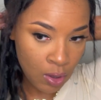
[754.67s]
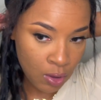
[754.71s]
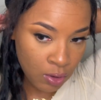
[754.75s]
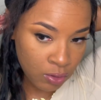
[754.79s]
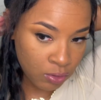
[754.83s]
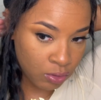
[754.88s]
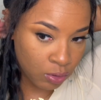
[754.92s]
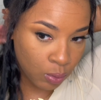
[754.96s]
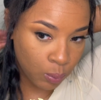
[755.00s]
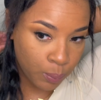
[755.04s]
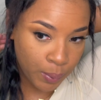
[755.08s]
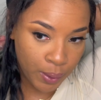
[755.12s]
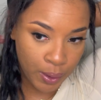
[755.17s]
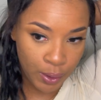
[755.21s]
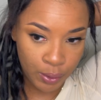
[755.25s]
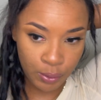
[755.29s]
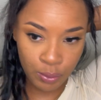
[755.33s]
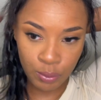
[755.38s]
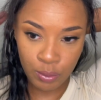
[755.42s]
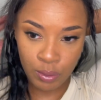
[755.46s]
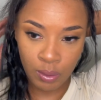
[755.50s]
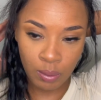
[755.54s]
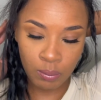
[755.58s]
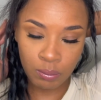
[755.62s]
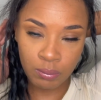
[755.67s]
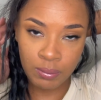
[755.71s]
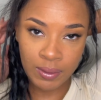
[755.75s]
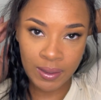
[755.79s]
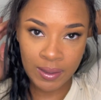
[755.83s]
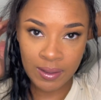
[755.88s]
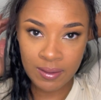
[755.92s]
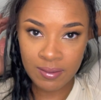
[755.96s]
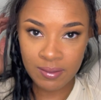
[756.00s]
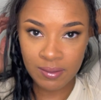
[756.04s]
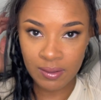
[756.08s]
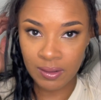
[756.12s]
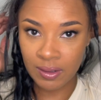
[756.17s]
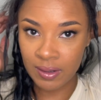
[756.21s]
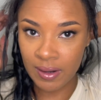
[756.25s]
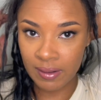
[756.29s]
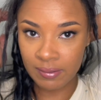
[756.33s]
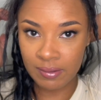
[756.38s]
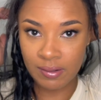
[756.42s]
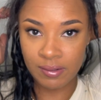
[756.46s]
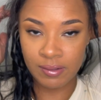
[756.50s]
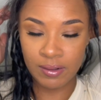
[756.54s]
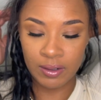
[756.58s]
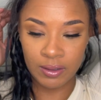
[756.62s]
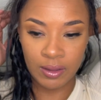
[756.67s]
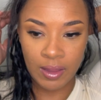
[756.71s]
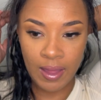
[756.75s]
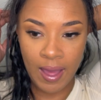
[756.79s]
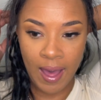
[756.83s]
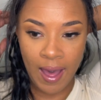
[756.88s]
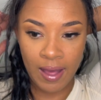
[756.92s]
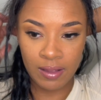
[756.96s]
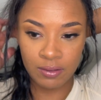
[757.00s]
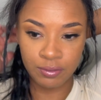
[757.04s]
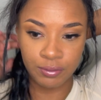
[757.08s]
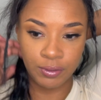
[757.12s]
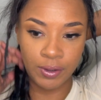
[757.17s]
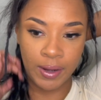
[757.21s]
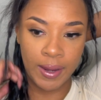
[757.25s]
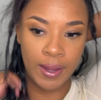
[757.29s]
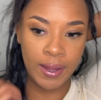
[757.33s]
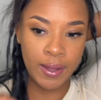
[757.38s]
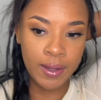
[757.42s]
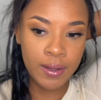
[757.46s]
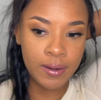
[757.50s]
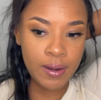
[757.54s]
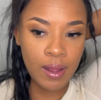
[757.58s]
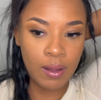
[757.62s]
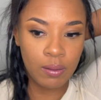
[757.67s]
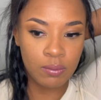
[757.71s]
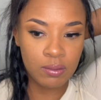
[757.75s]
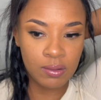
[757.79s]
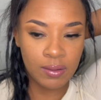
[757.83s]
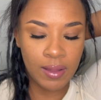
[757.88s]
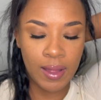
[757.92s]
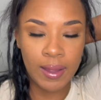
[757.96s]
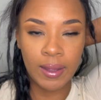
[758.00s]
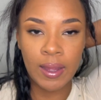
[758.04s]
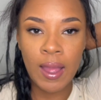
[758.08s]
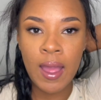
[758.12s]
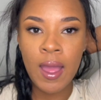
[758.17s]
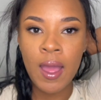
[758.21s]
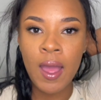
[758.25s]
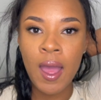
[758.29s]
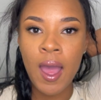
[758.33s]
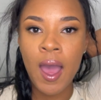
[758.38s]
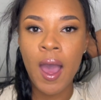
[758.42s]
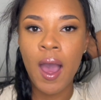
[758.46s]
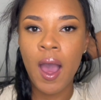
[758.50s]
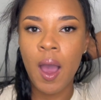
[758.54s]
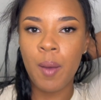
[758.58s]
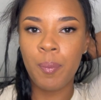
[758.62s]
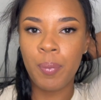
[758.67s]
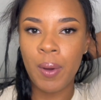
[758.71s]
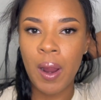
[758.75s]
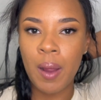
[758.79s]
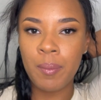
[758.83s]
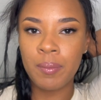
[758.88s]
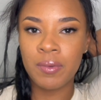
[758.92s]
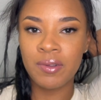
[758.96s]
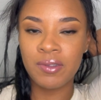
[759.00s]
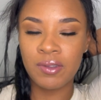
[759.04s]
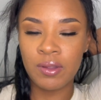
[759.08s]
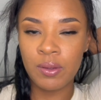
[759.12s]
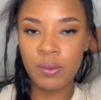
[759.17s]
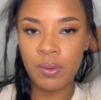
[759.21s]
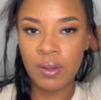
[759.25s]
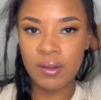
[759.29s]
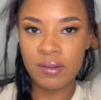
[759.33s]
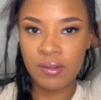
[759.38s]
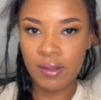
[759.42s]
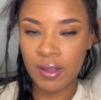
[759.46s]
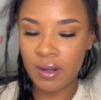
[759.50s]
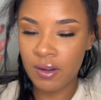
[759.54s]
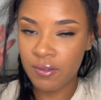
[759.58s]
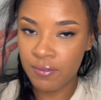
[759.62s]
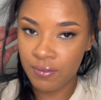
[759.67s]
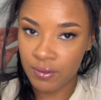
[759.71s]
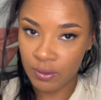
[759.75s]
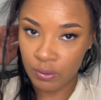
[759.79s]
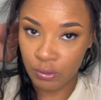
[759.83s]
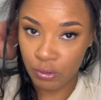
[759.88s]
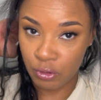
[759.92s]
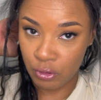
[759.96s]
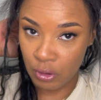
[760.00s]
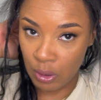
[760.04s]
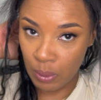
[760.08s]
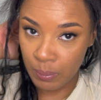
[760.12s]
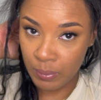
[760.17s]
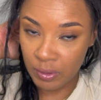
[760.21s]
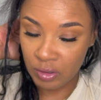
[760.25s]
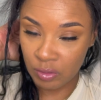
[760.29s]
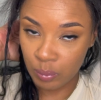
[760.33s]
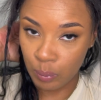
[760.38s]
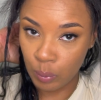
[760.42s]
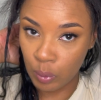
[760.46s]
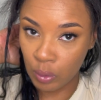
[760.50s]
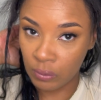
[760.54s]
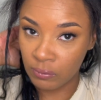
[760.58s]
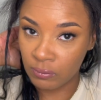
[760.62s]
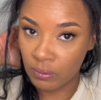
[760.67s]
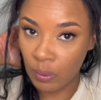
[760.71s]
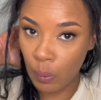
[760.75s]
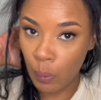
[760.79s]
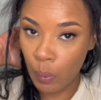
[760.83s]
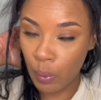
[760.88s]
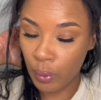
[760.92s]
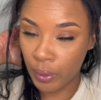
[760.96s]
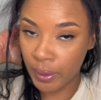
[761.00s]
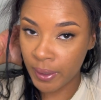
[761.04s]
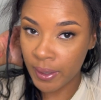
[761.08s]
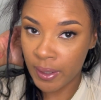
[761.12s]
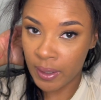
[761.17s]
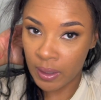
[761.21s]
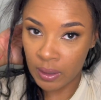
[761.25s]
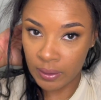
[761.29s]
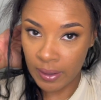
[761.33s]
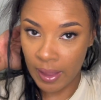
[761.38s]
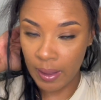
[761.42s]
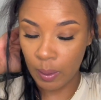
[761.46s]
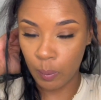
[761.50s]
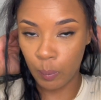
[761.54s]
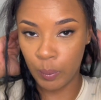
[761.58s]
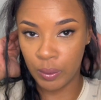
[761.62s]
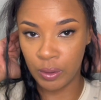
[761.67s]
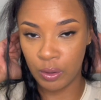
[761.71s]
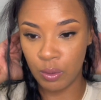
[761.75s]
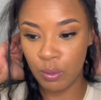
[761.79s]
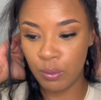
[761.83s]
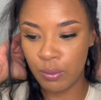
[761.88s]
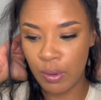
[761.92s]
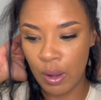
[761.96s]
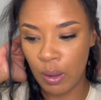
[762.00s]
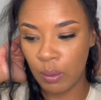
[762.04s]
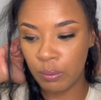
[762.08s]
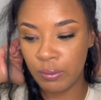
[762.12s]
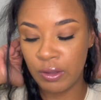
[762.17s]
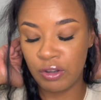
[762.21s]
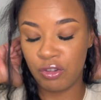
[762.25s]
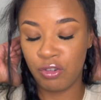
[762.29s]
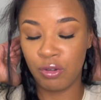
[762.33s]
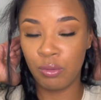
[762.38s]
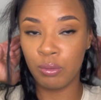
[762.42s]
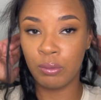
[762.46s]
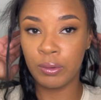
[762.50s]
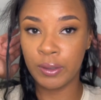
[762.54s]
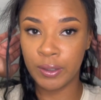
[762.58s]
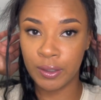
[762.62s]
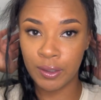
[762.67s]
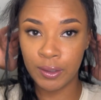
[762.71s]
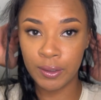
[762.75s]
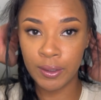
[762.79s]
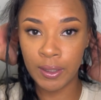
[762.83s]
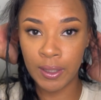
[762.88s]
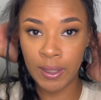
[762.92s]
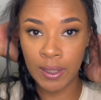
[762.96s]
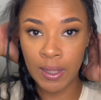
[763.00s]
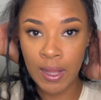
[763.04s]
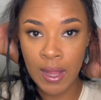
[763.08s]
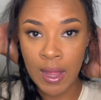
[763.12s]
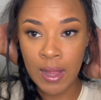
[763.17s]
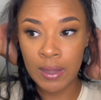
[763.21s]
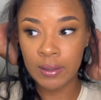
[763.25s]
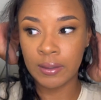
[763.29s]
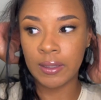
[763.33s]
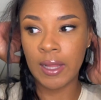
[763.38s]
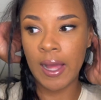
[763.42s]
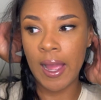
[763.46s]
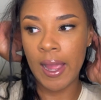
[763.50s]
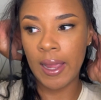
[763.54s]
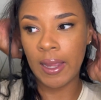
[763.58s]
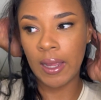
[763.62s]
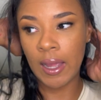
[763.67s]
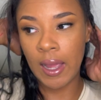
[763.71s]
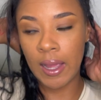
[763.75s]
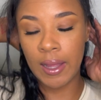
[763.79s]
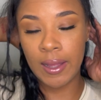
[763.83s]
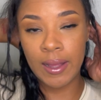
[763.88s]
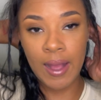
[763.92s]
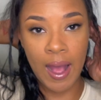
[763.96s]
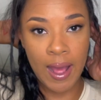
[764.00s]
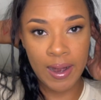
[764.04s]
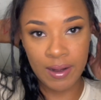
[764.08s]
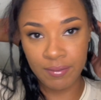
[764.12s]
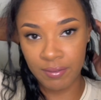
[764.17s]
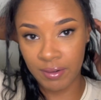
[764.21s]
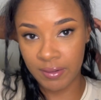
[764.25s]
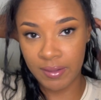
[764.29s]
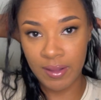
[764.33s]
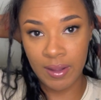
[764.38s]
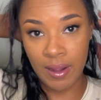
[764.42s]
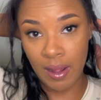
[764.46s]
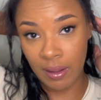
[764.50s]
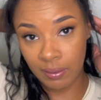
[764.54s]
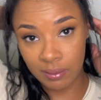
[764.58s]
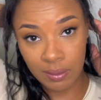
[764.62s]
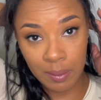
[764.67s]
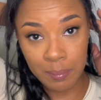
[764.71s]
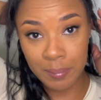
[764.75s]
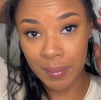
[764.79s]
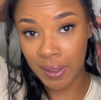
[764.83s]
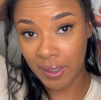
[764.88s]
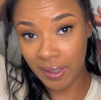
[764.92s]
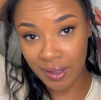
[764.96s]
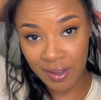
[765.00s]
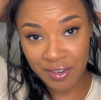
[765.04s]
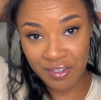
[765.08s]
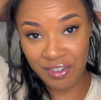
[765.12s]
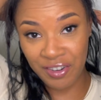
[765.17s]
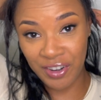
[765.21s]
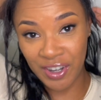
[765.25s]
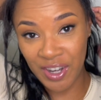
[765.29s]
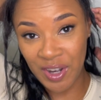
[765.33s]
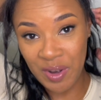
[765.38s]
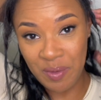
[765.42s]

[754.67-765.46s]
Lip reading: to where you don't need to necessarily ask for handouts. Like, I promise you, it's gonna feel so much more rewarding, like when you know that you literally like got everything out the mud for your